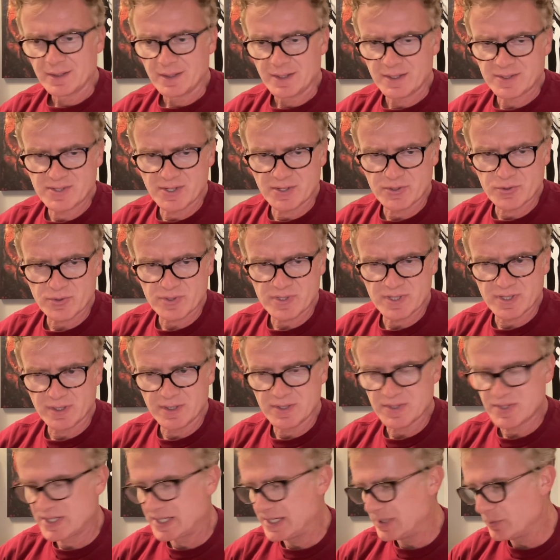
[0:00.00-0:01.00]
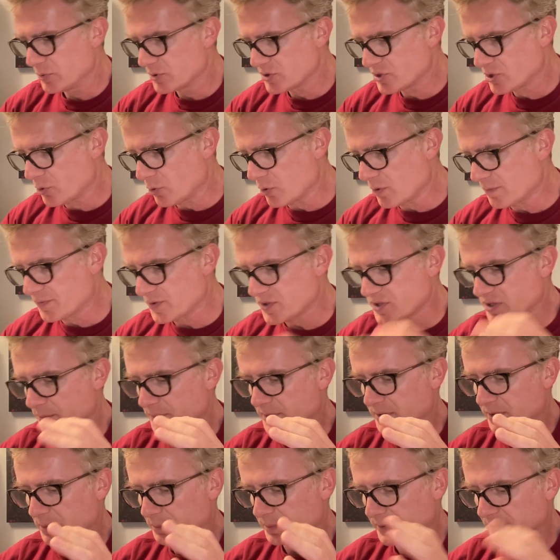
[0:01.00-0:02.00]
It's interesting because he was going for
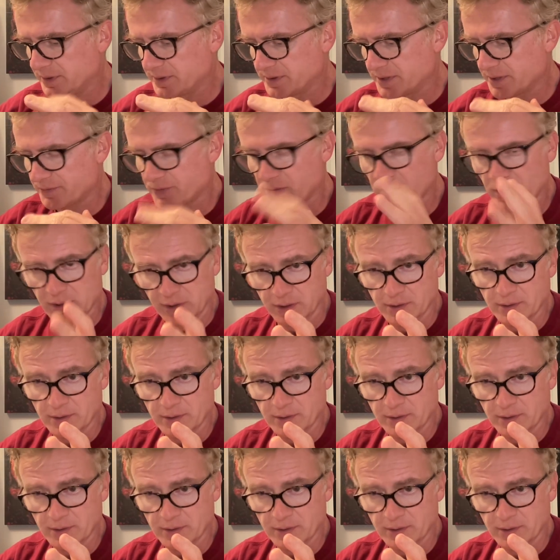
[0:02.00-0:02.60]
something completely different,